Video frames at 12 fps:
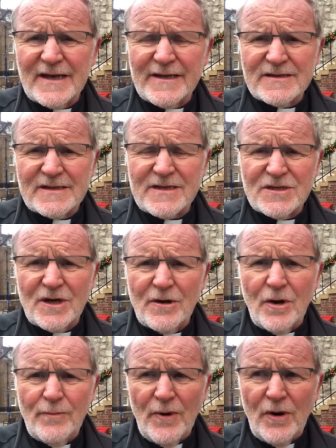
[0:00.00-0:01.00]
the little
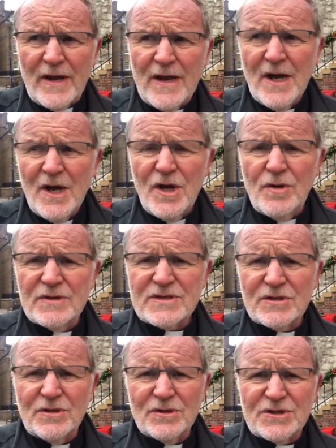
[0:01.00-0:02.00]
6-year-old boy who was
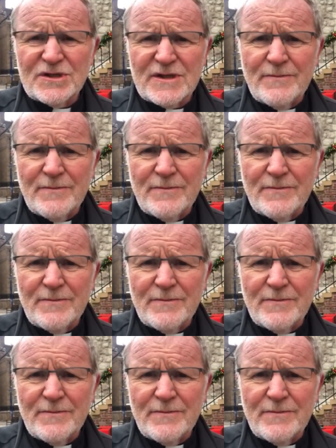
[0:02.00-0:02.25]
tortured